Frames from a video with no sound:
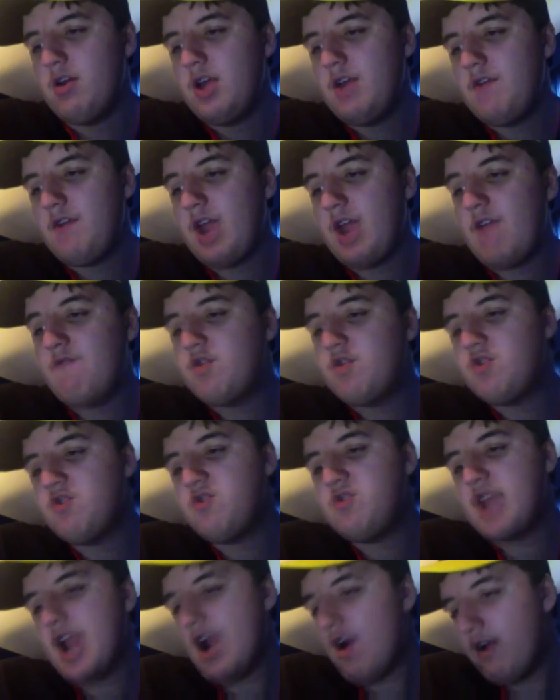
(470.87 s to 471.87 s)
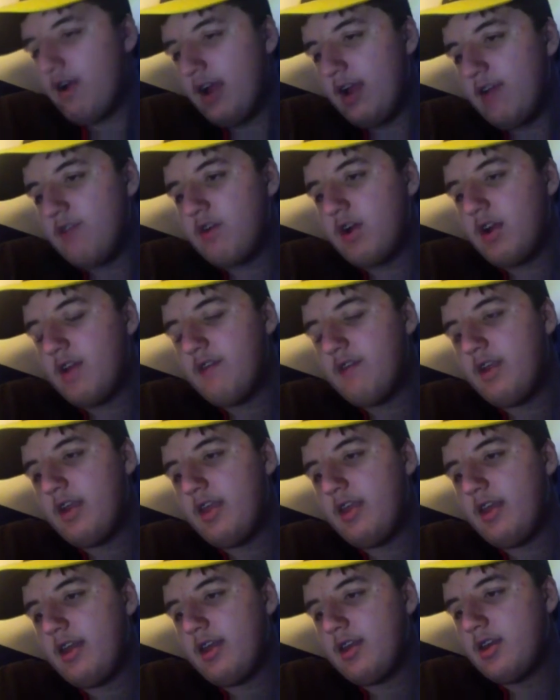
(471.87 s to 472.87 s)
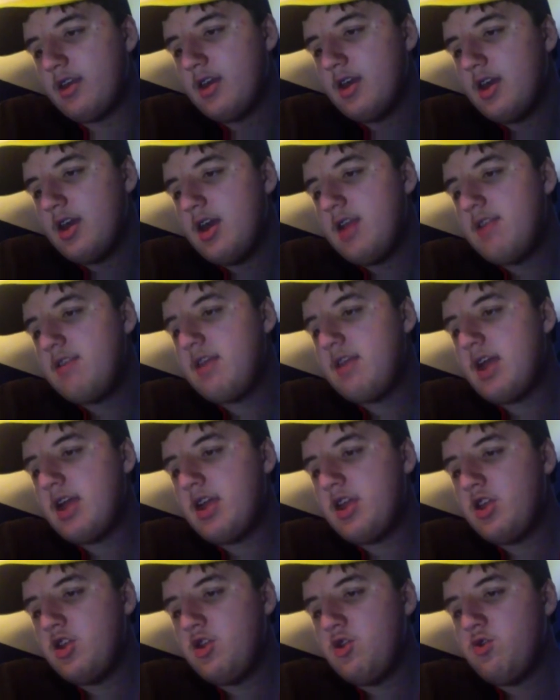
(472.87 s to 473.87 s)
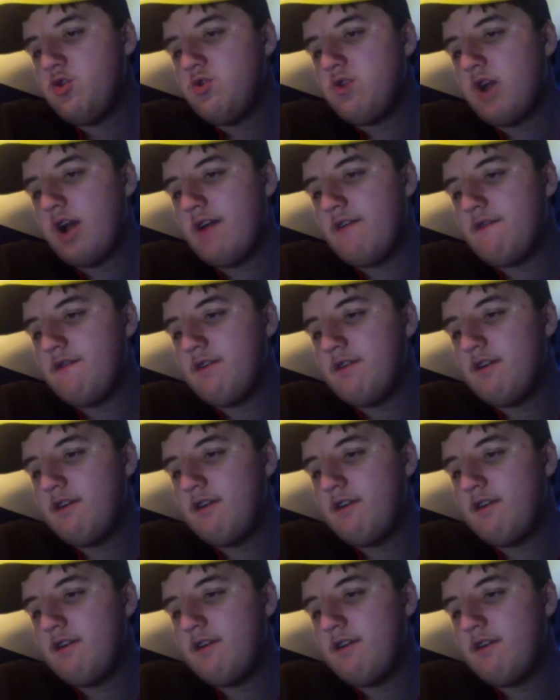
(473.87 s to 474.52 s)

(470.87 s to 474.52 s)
If Ken versus Terry has taught us anything, it's that if you have